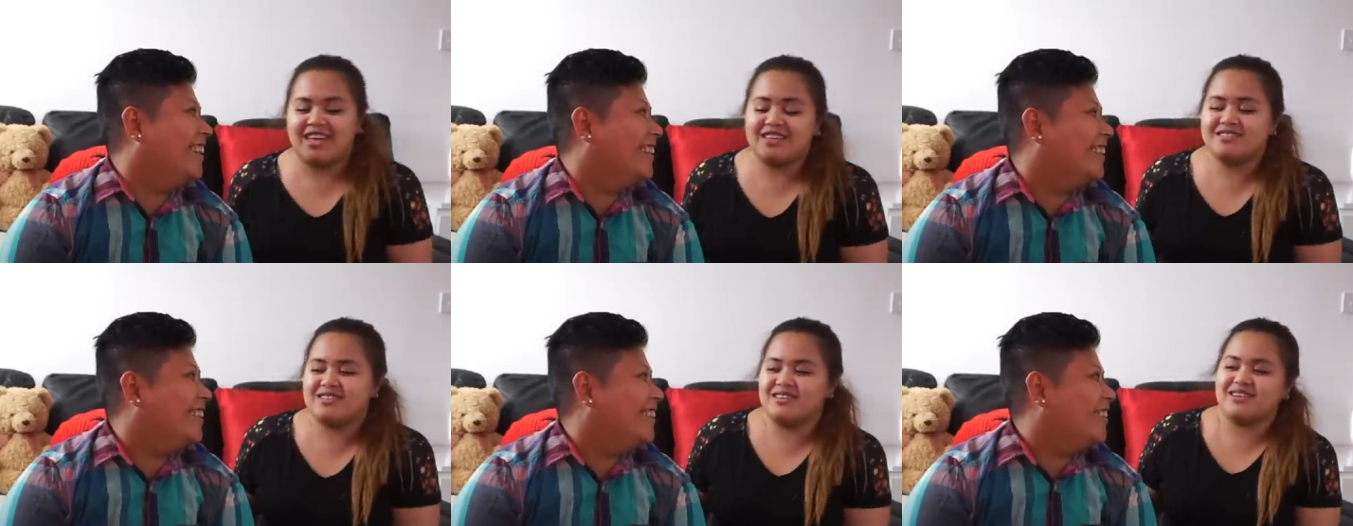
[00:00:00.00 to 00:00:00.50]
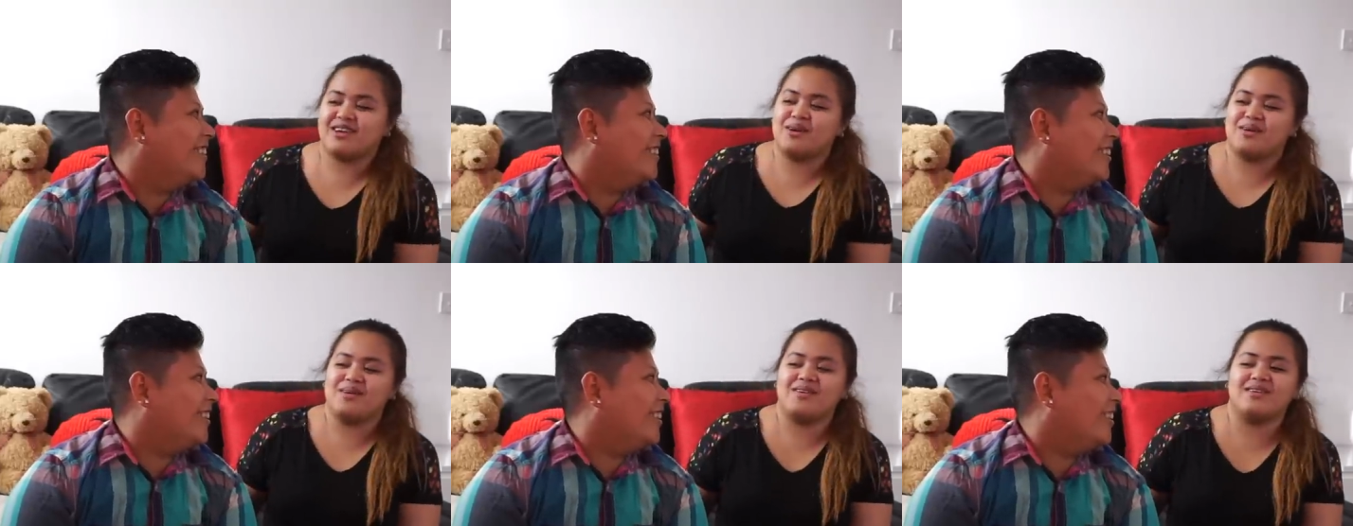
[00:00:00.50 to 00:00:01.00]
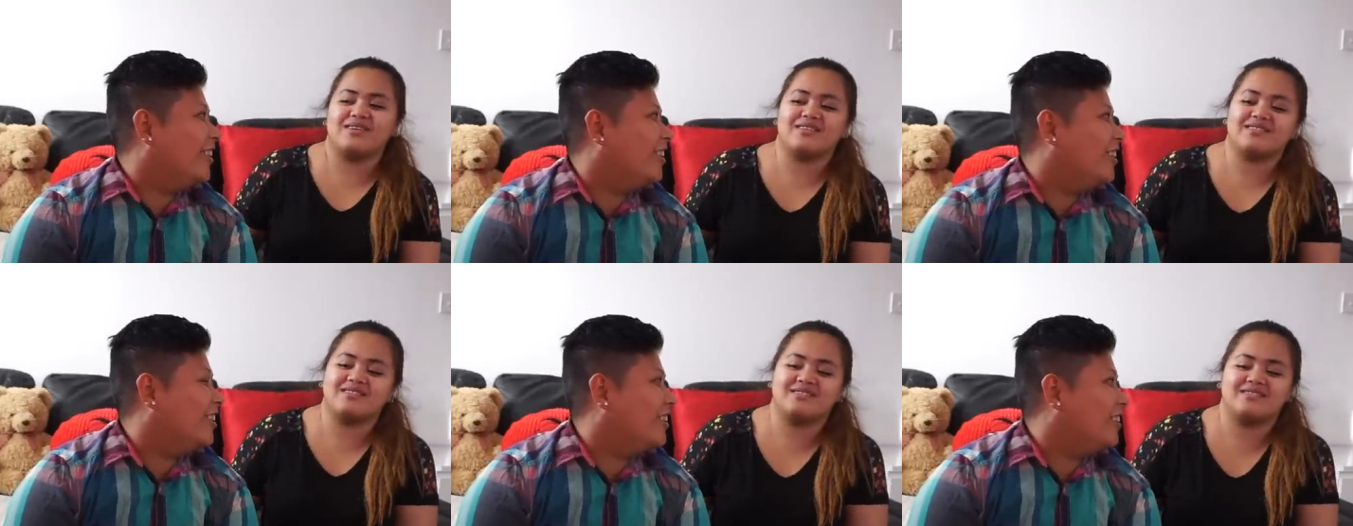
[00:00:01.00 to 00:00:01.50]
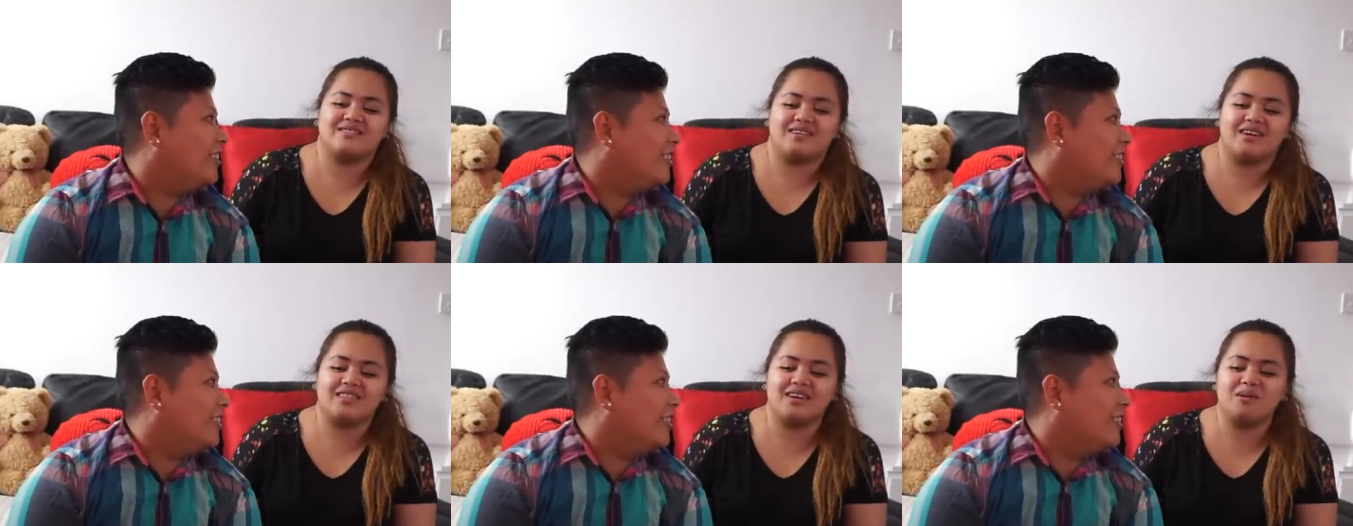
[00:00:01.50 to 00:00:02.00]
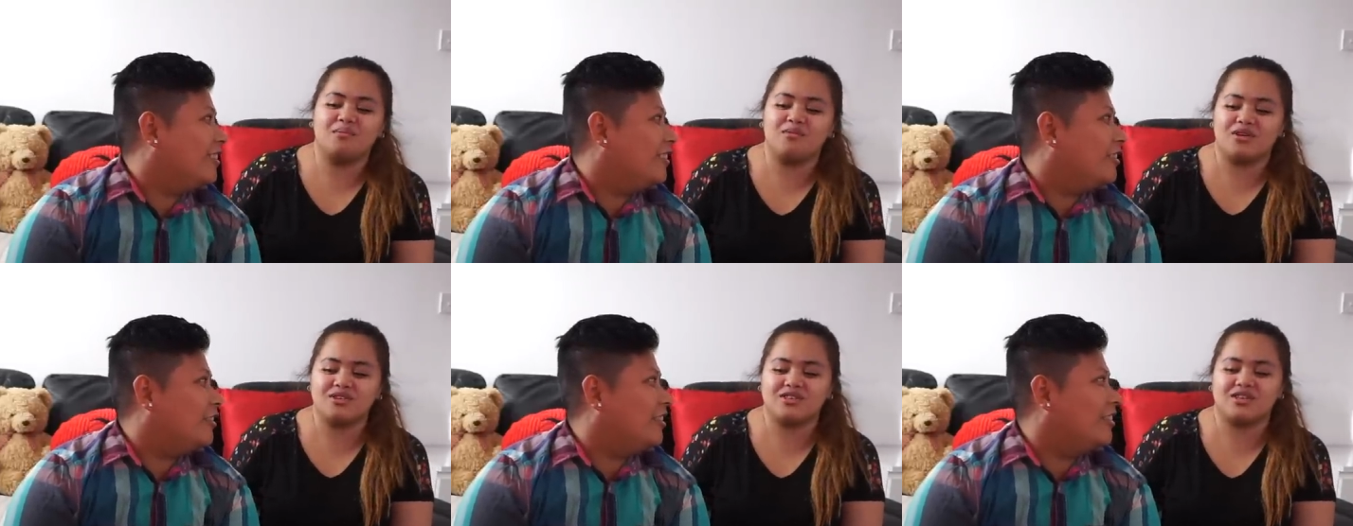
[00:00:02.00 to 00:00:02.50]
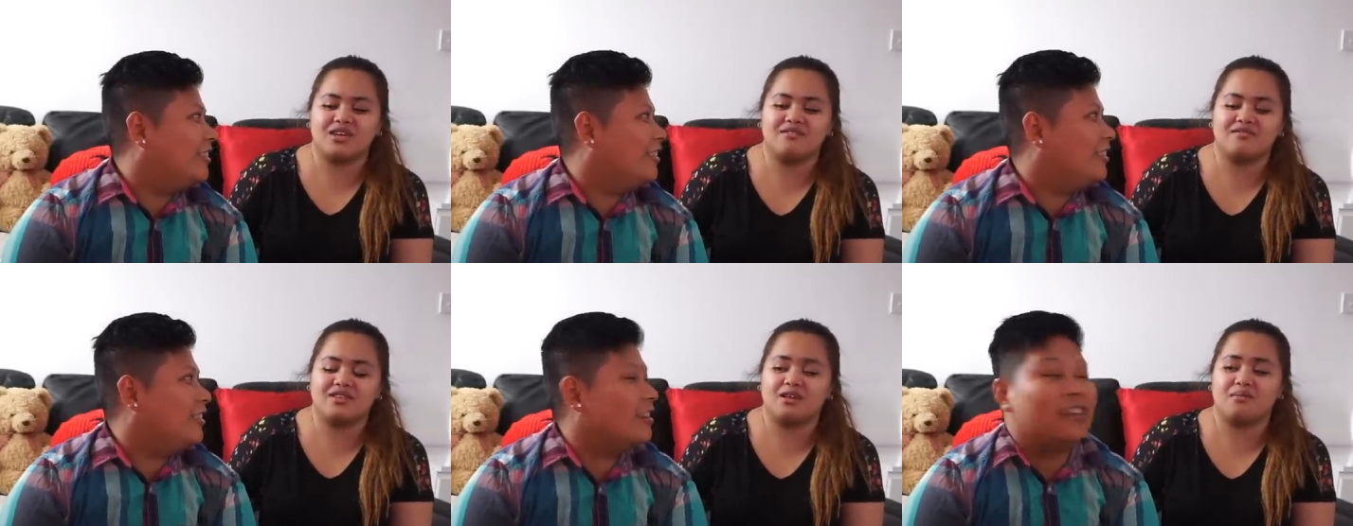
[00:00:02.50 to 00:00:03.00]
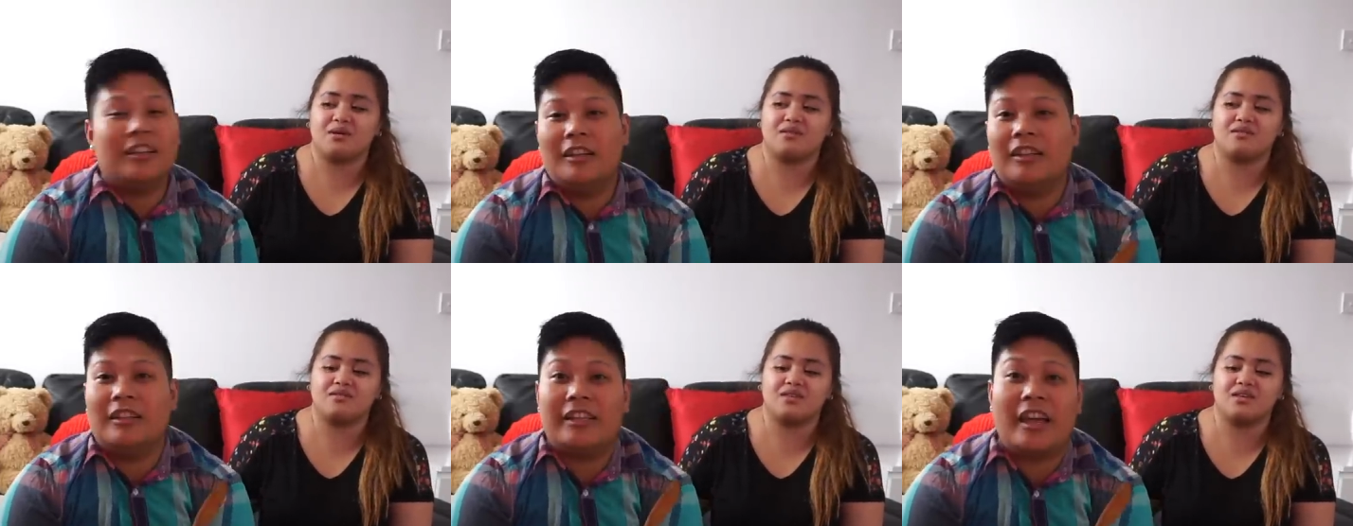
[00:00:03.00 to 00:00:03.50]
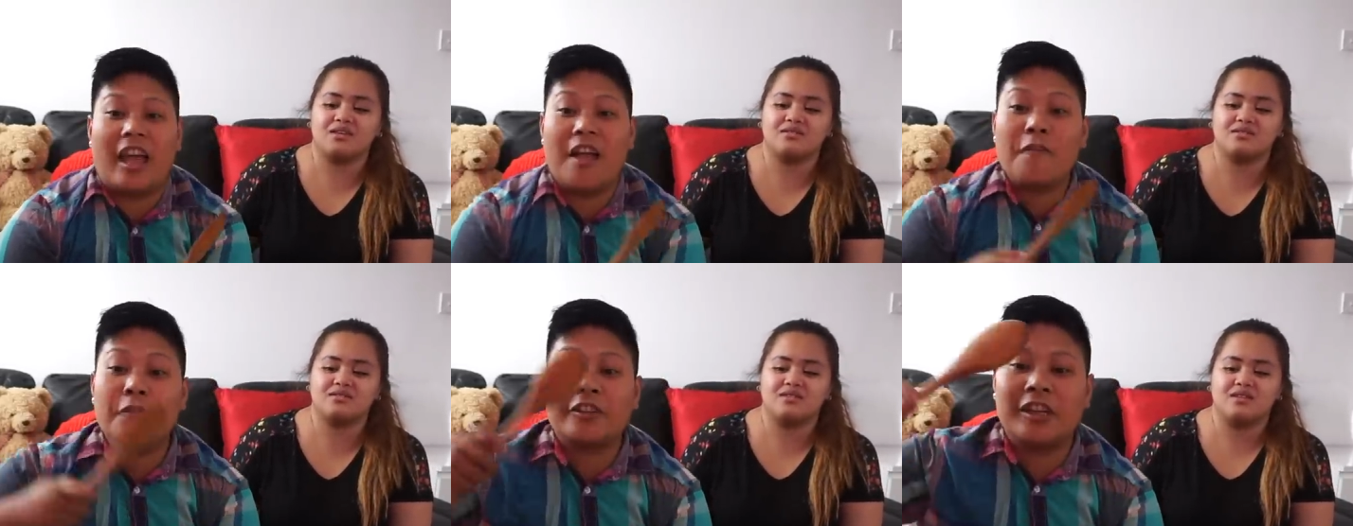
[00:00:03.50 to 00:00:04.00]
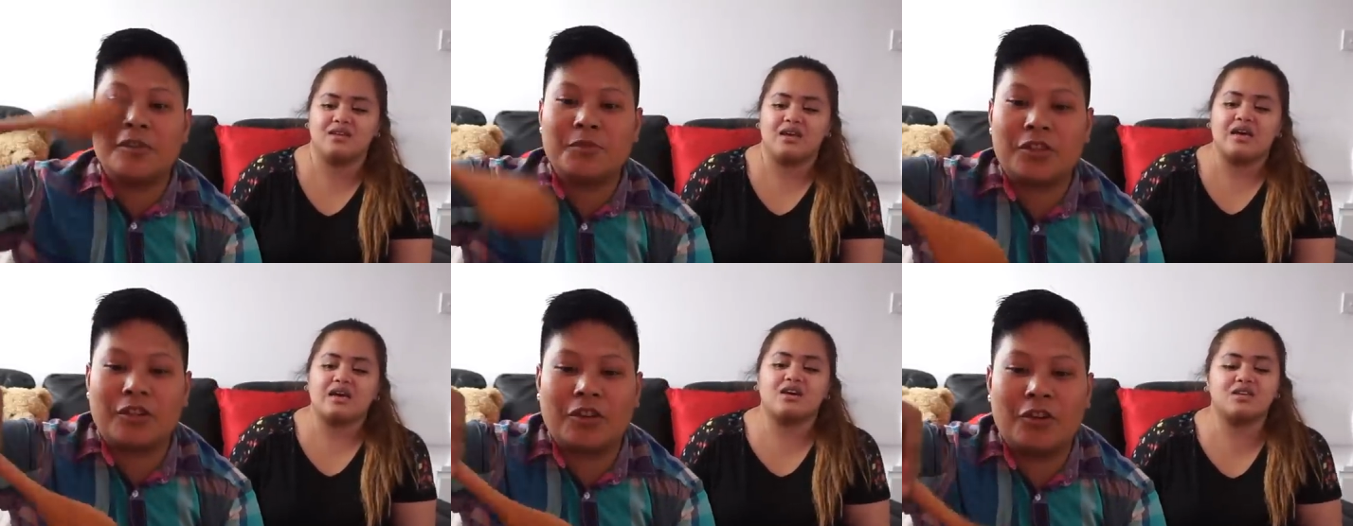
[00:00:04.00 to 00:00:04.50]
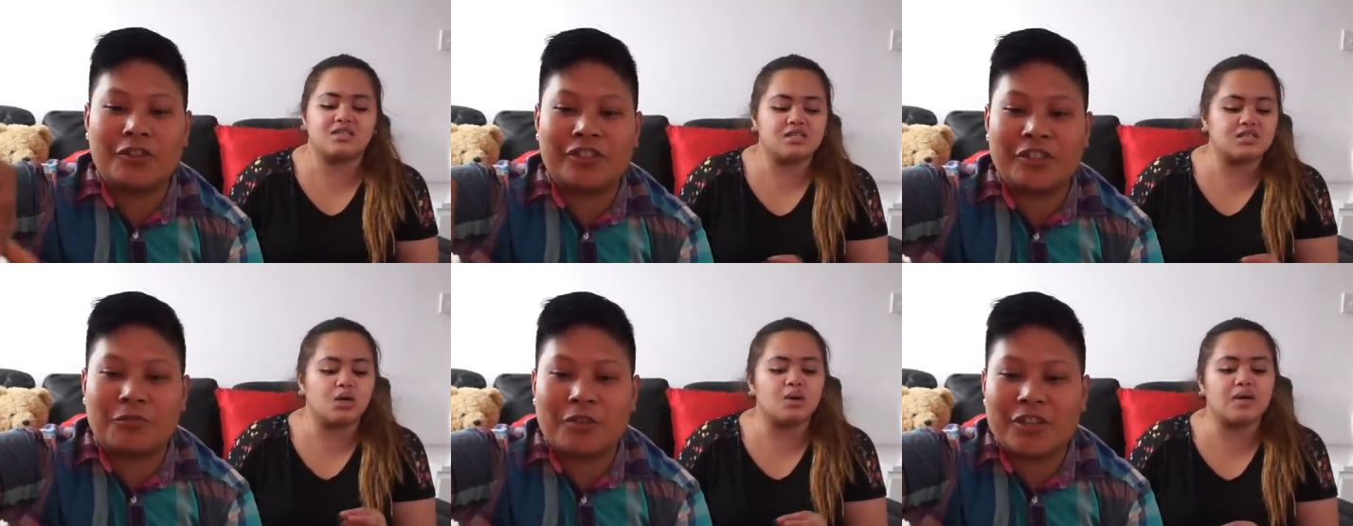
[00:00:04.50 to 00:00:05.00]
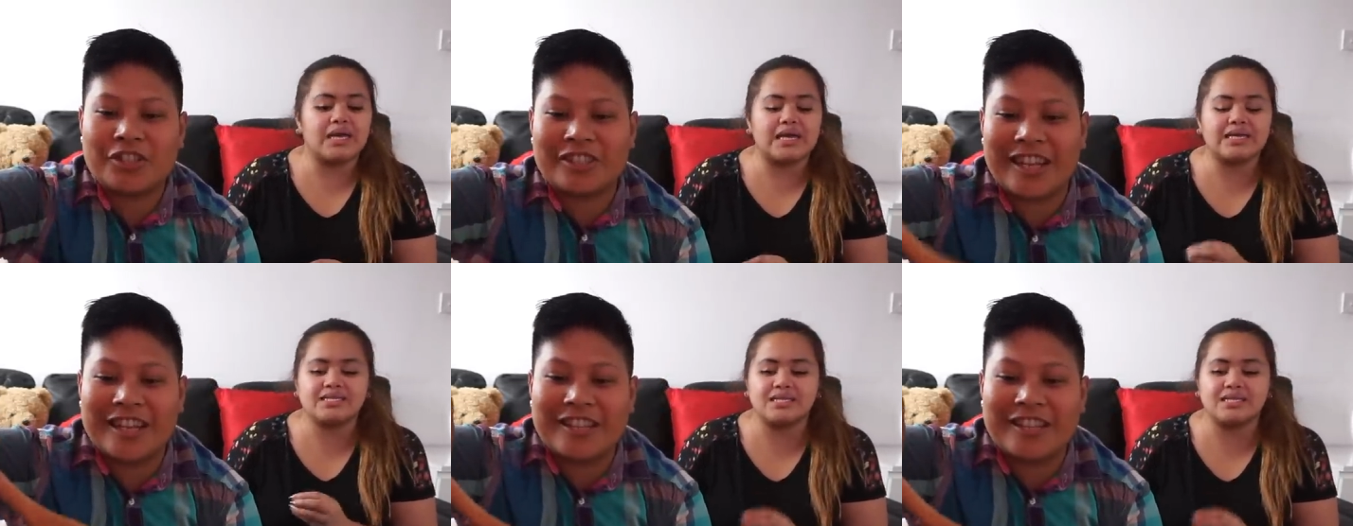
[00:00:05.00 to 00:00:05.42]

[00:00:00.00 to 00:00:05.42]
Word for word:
Speaker 1: it's uncooked. I think I'm rushing every time I cook. Yeah,
Speaker 2: every time she cooks, she rushes. It's